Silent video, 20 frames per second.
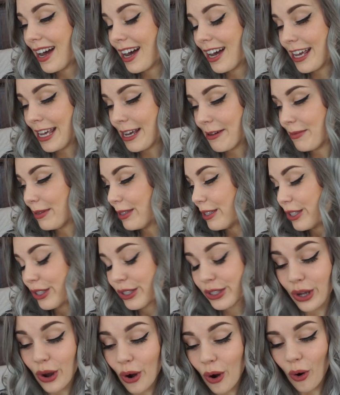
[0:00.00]
I am
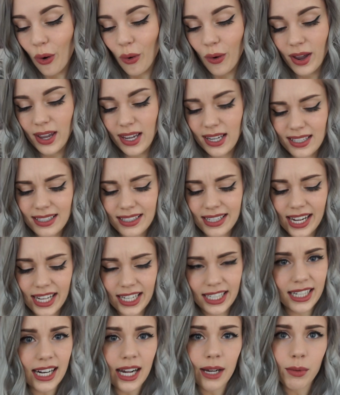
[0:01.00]
so
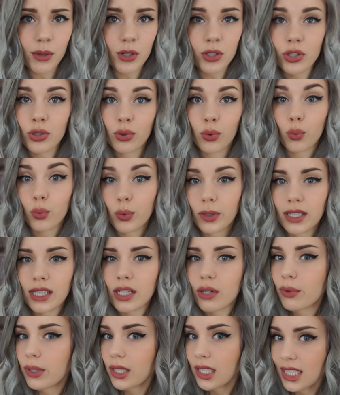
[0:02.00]
excited. I'm also
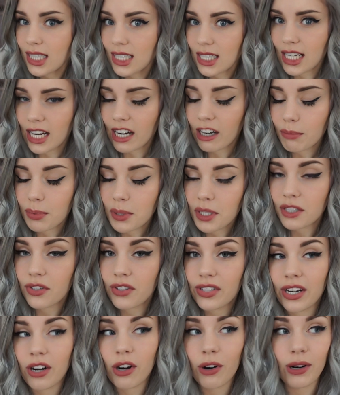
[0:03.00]
really scared
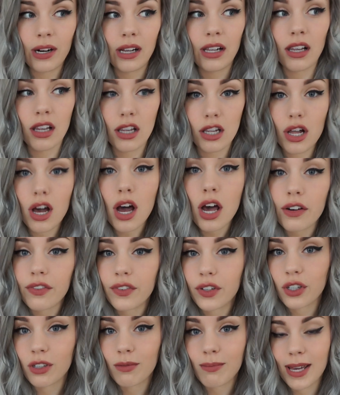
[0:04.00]
because there are a lot
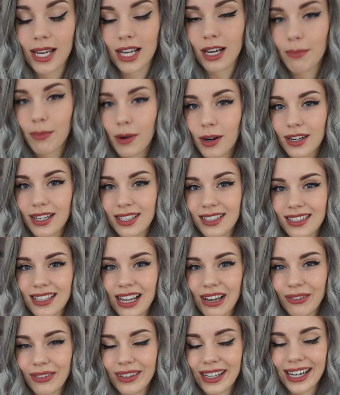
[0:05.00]
of good makeup artists
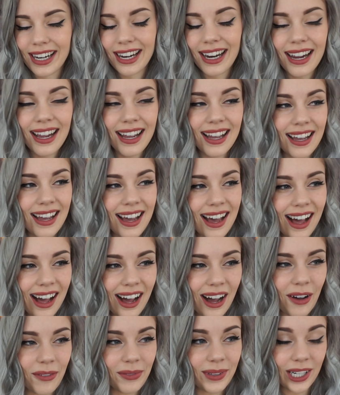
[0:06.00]
out there
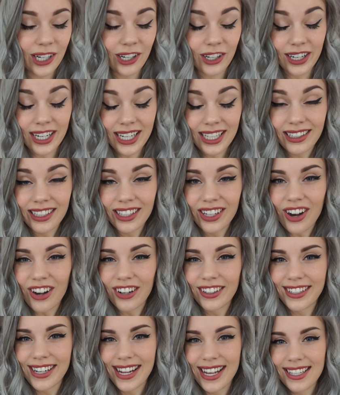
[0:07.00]
that are in the
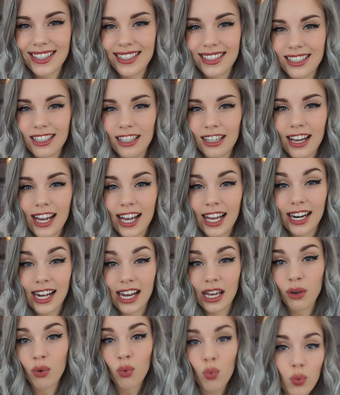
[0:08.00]
contest, and
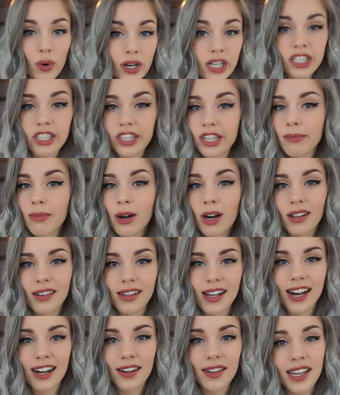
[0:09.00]
I wish them all
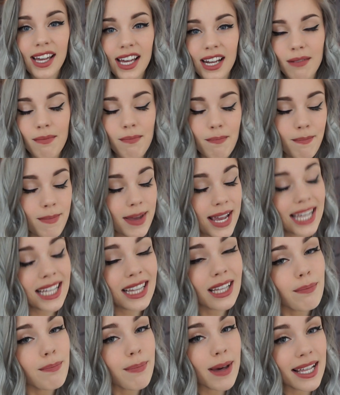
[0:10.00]
luck and
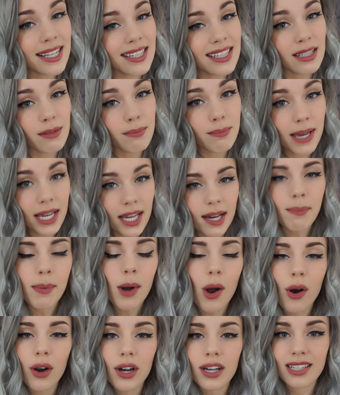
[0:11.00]
may the best makeup
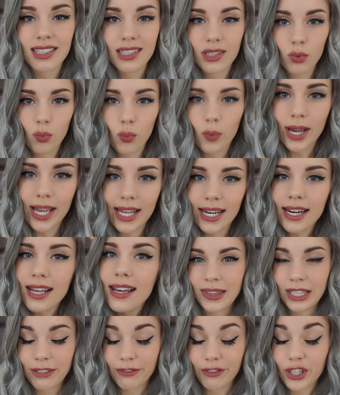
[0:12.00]
artist win.
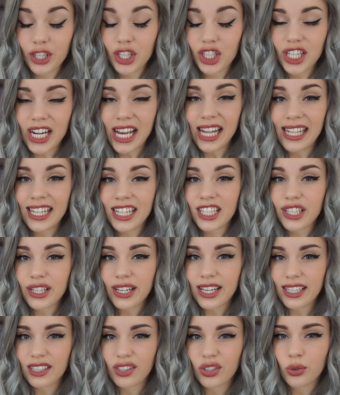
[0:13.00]
The first challenge
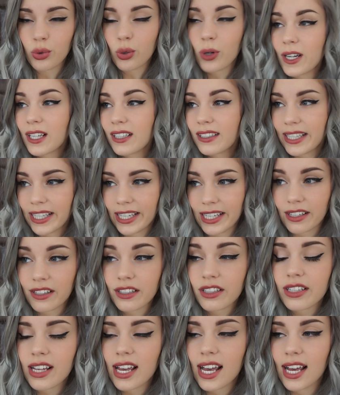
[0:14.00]
is Nordic
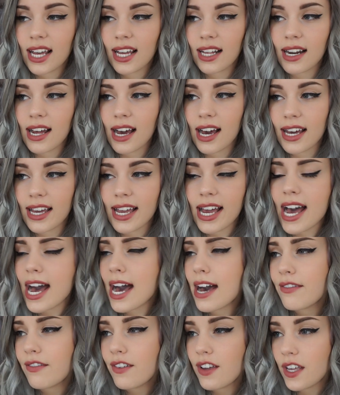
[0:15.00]
Tales, and I
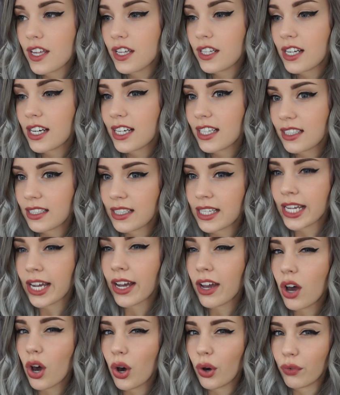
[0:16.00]
have an
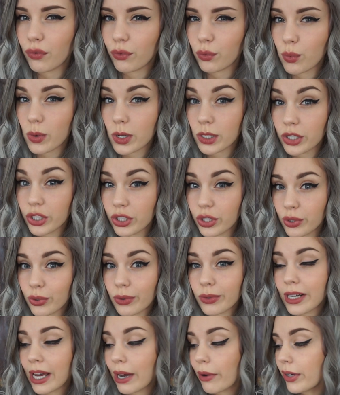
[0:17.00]
idea of what to
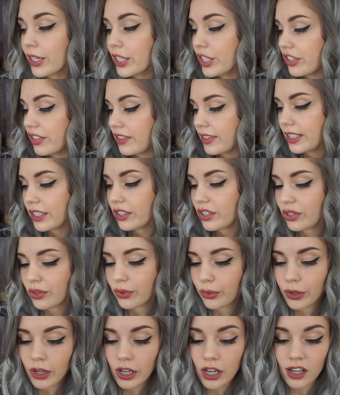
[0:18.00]
do. Now I just need
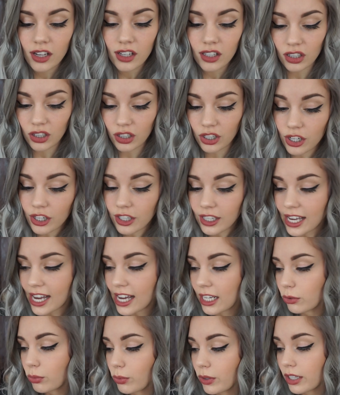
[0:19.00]
to look
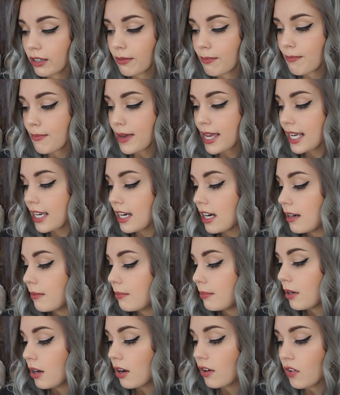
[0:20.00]
at what
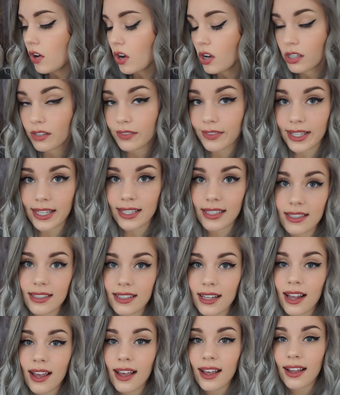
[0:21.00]
makeup of all of
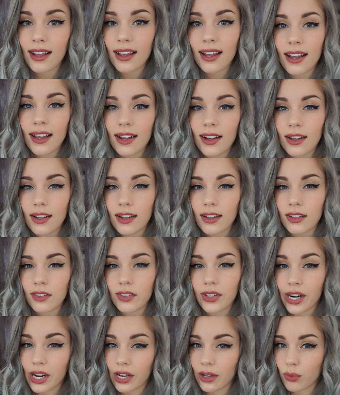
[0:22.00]
this
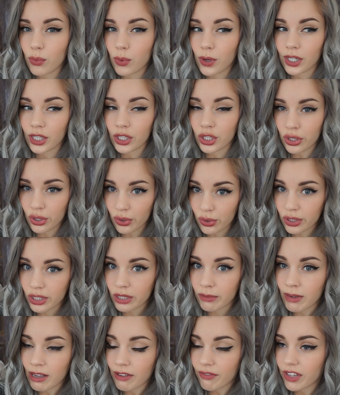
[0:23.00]
that I want to use
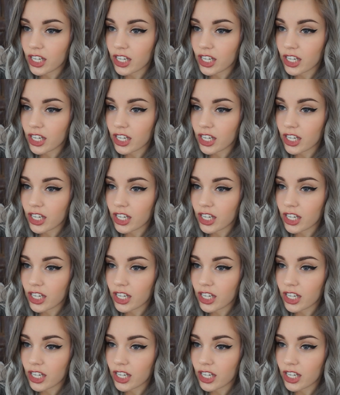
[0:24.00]
in my